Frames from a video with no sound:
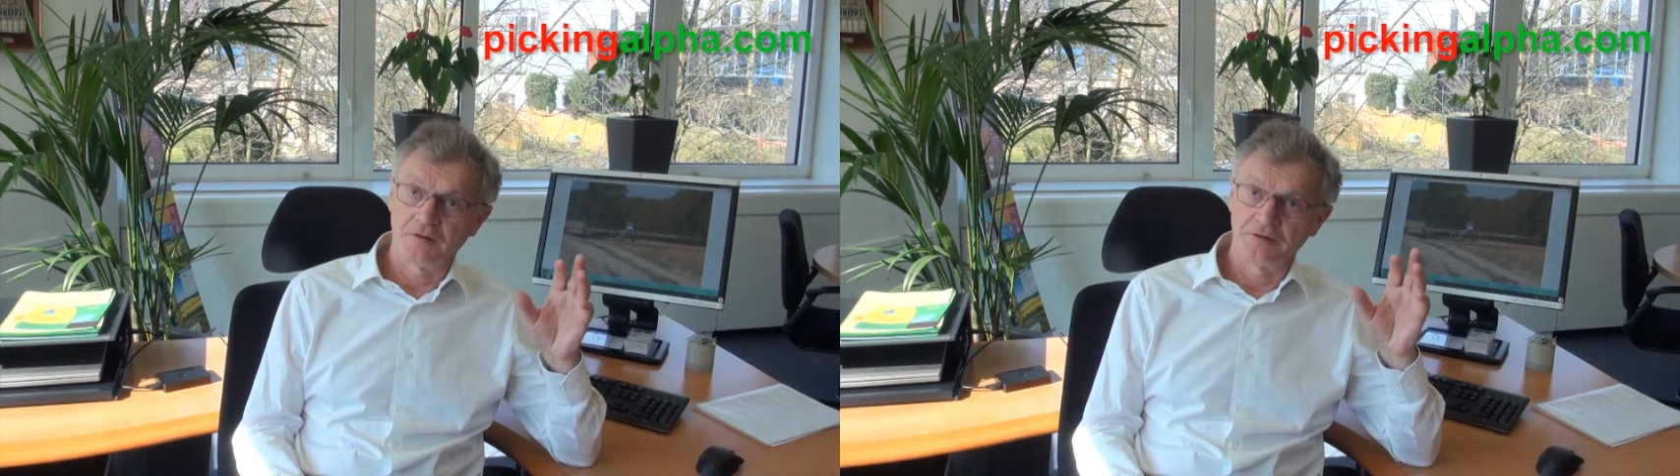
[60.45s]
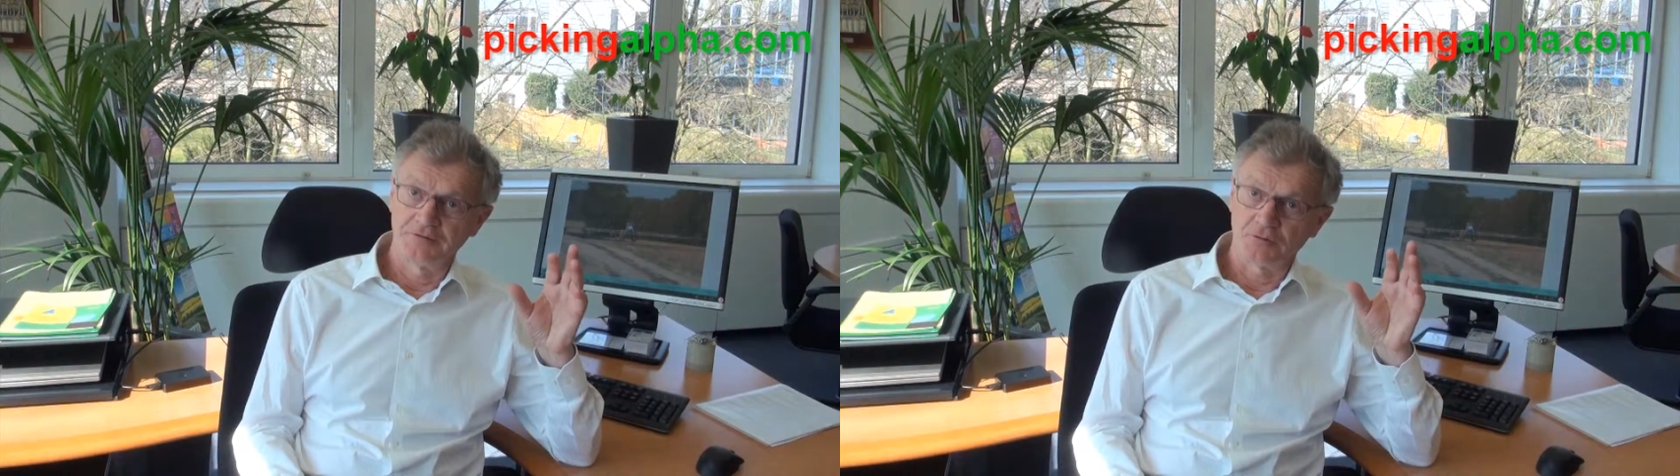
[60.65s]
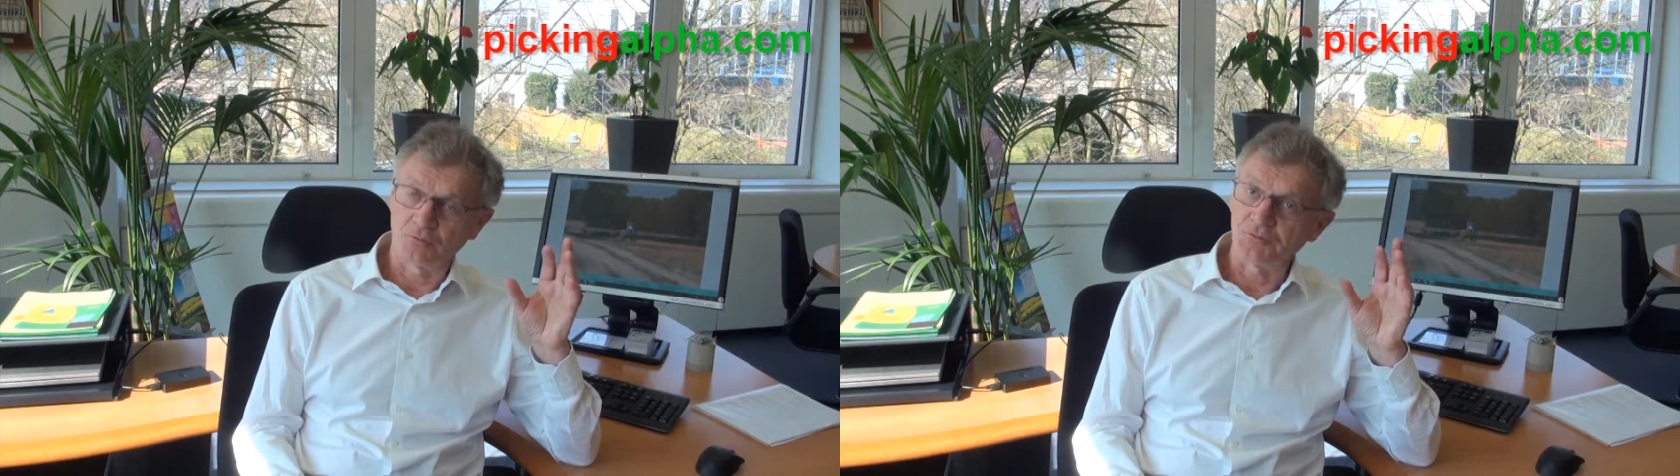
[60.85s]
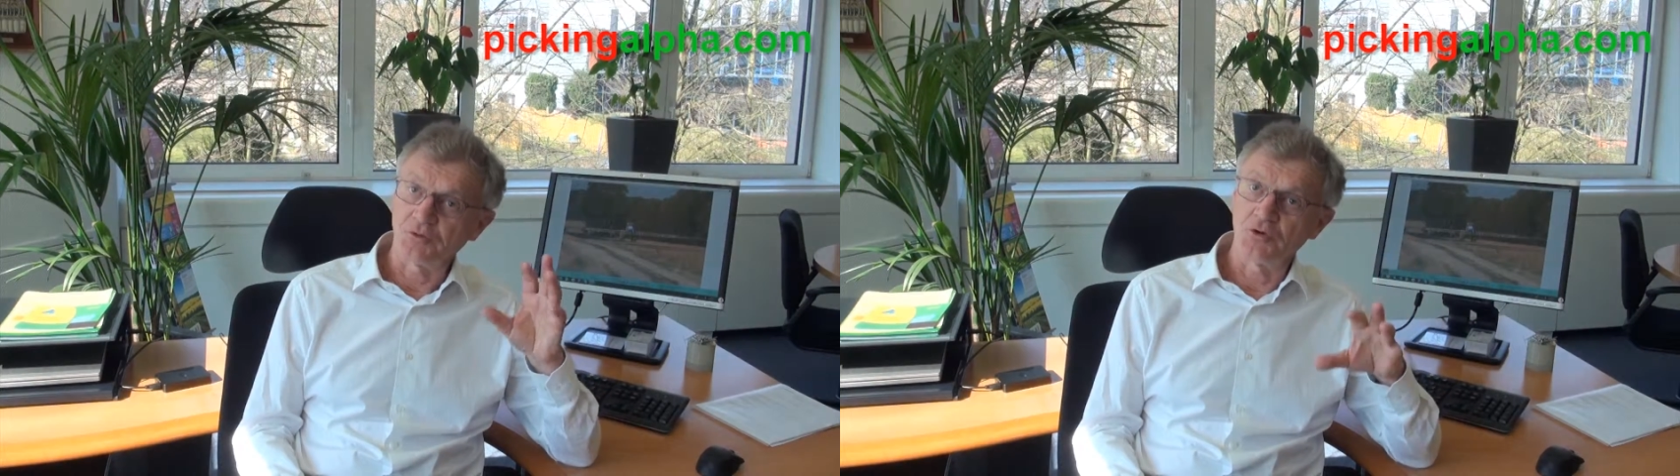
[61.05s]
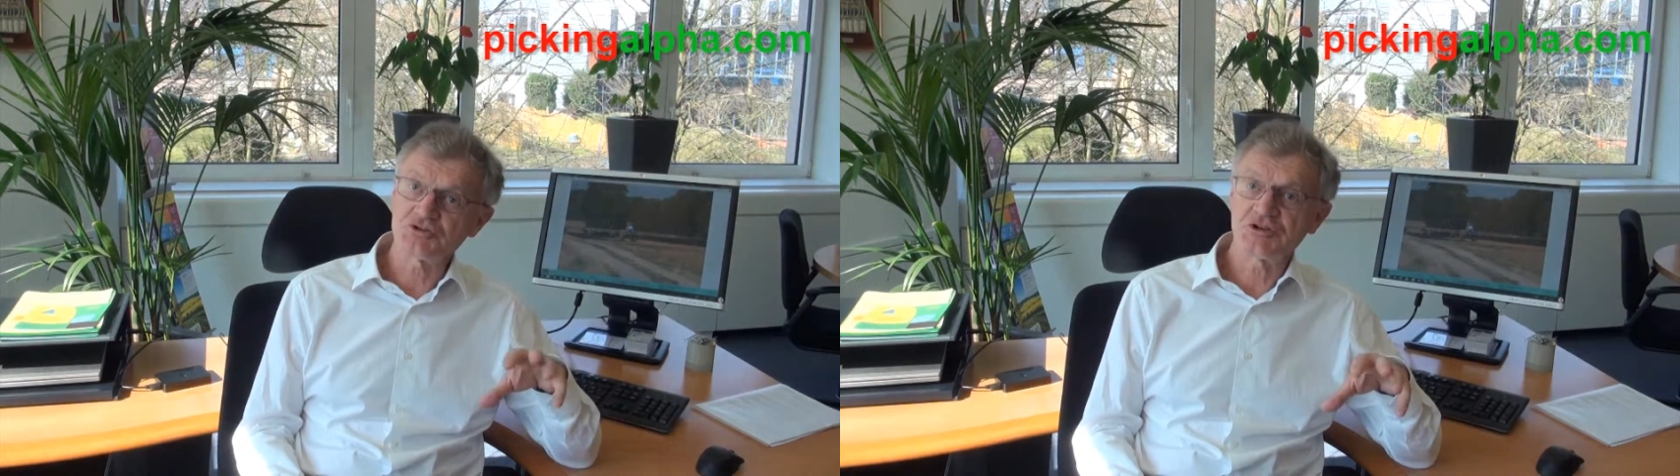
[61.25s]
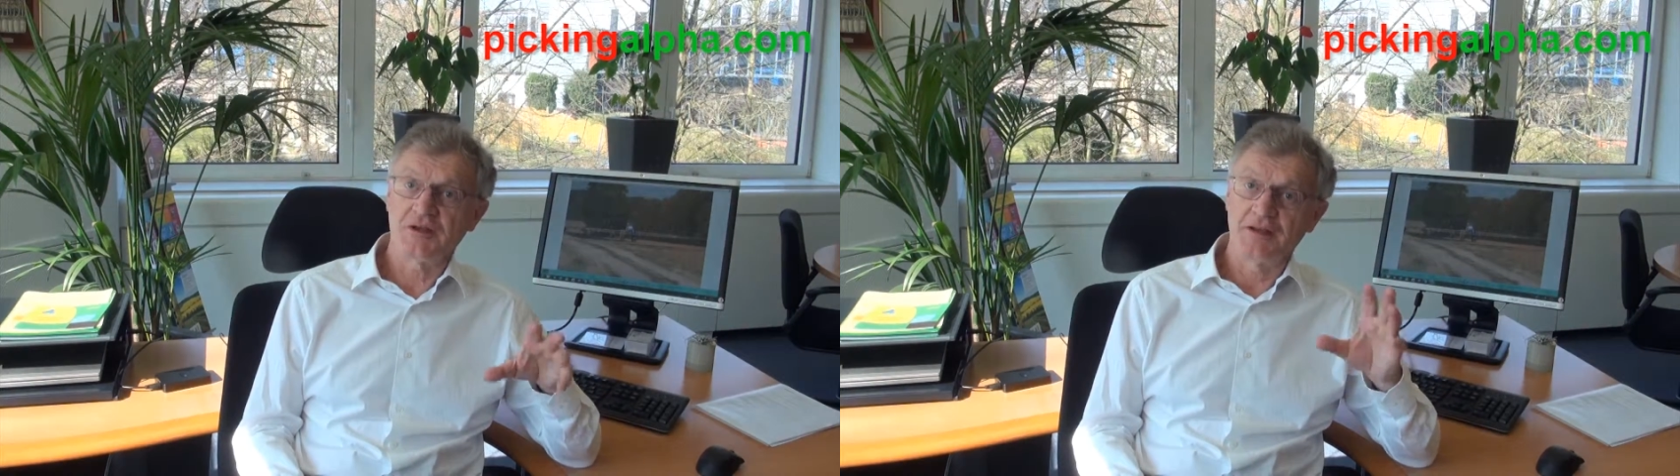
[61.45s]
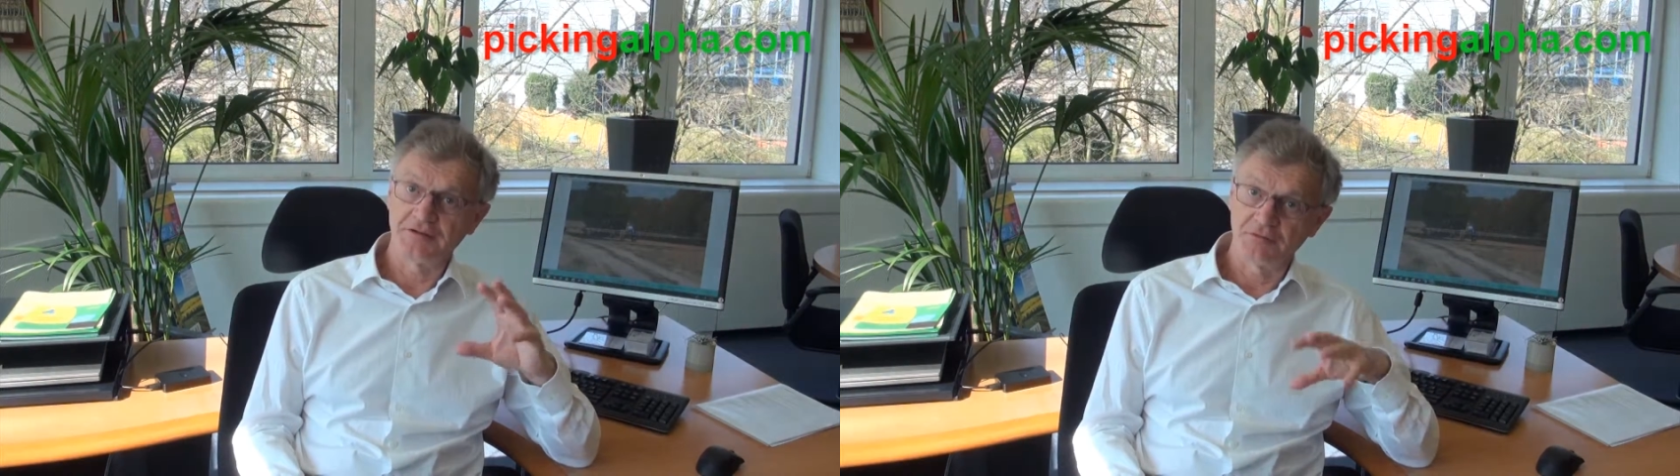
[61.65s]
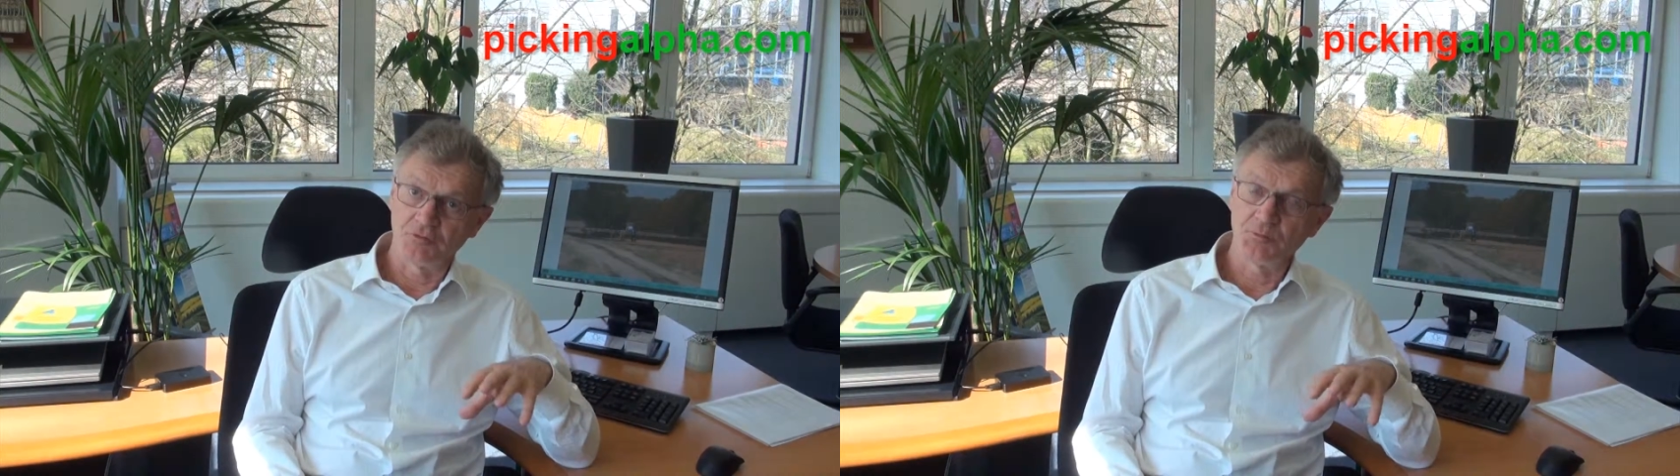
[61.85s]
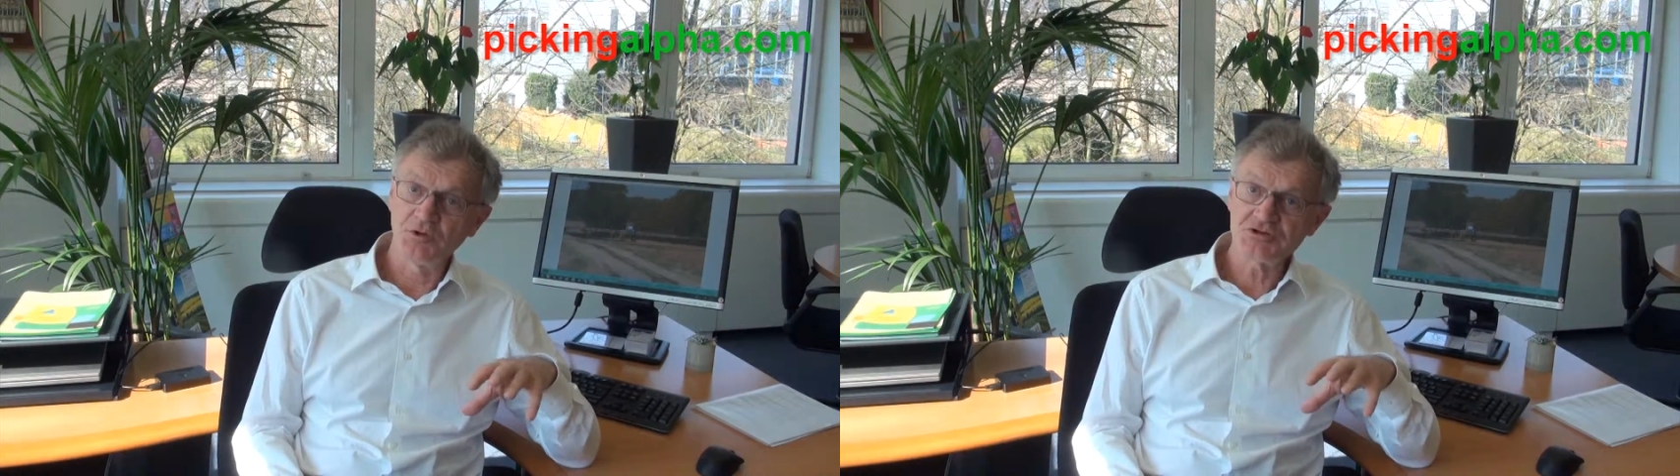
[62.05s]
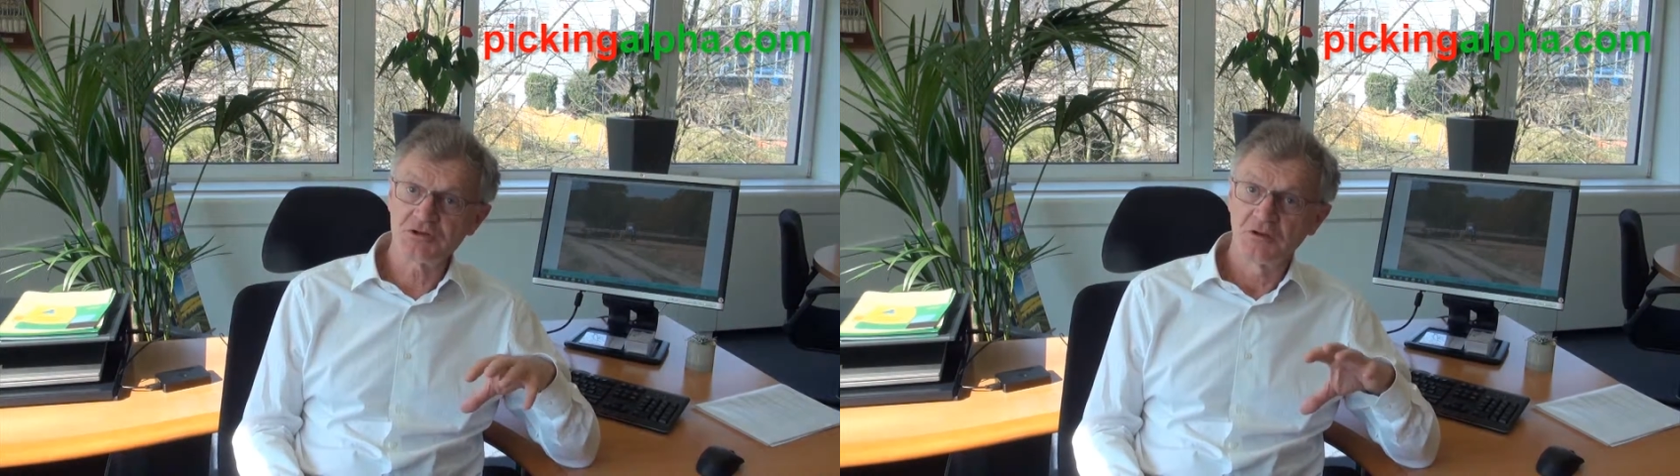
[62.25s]
in the research and
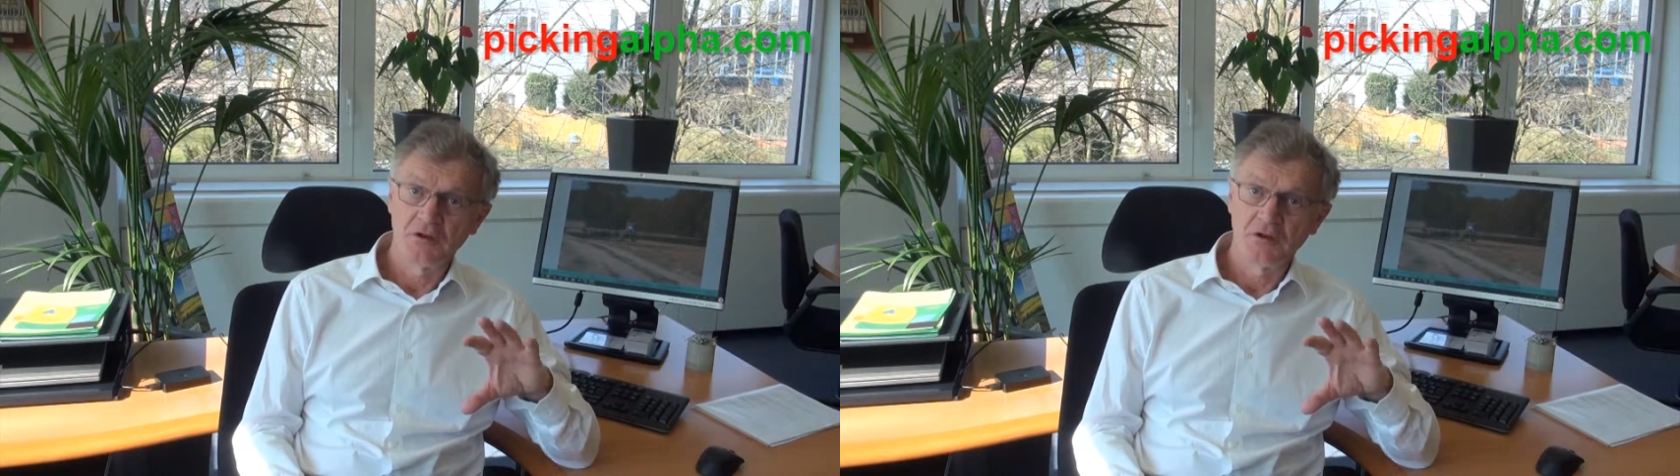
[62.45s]
development,